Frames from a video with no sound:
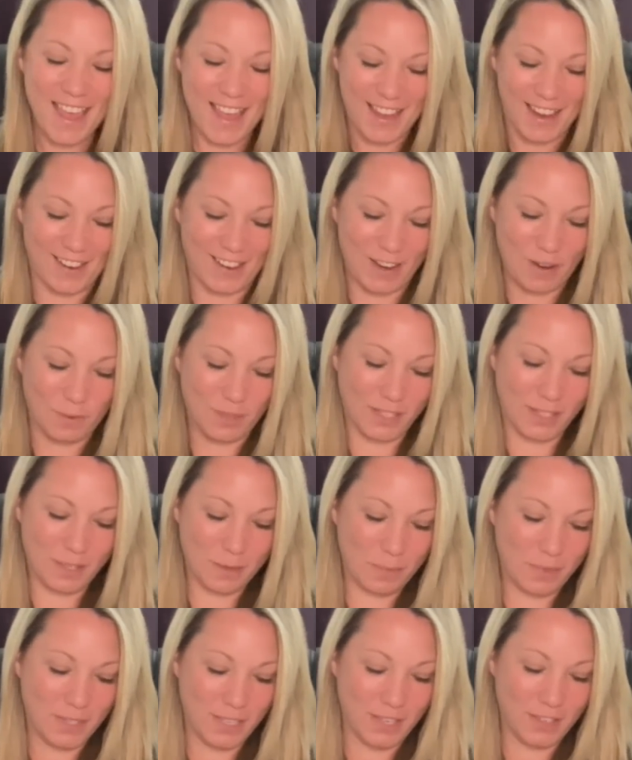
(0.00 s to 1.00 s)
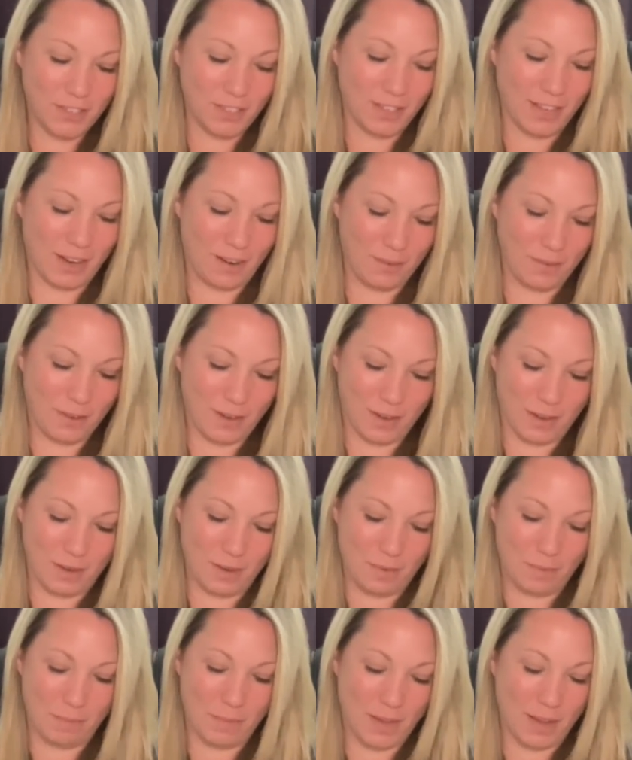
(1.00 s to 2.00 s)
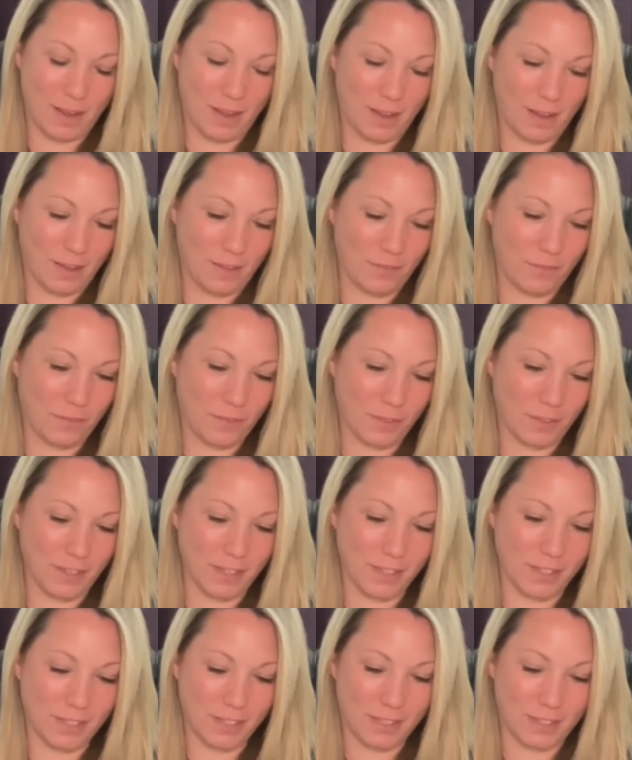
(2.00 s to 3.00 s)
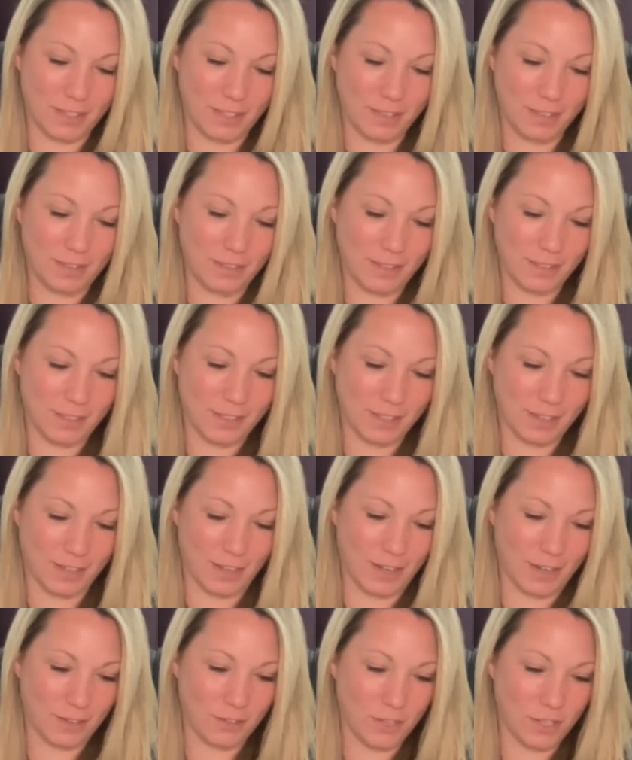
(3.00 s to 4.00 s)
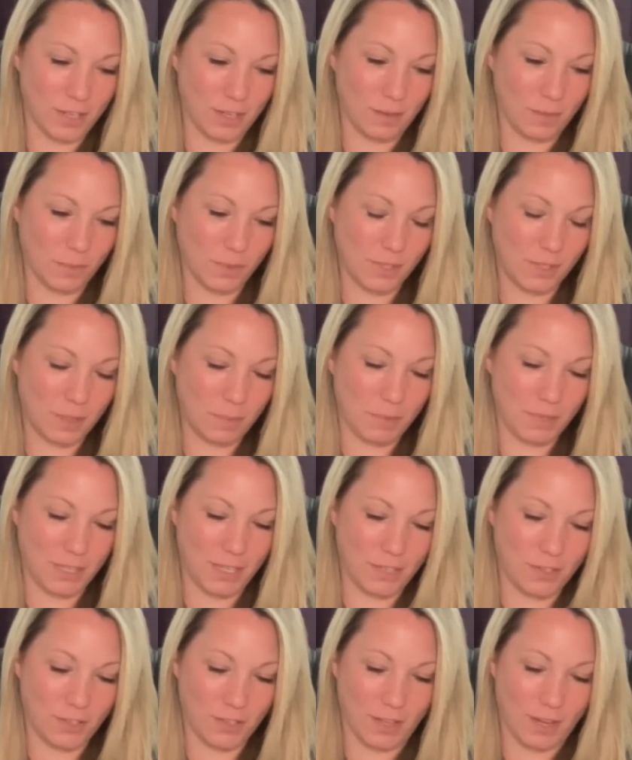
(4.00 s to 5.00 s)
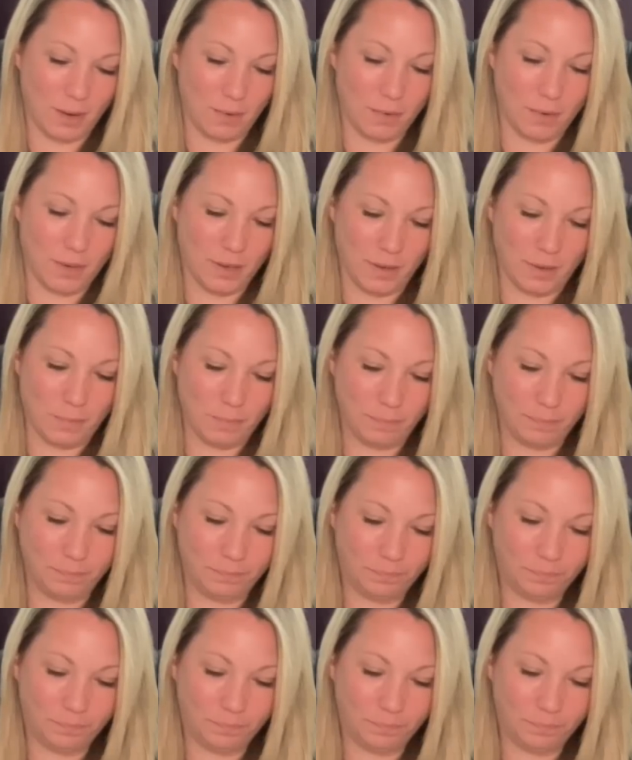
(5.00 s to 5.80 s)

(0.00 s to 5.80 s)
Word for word: All right, what's the potential outcome uh, for this this connection? What's the potential outcome?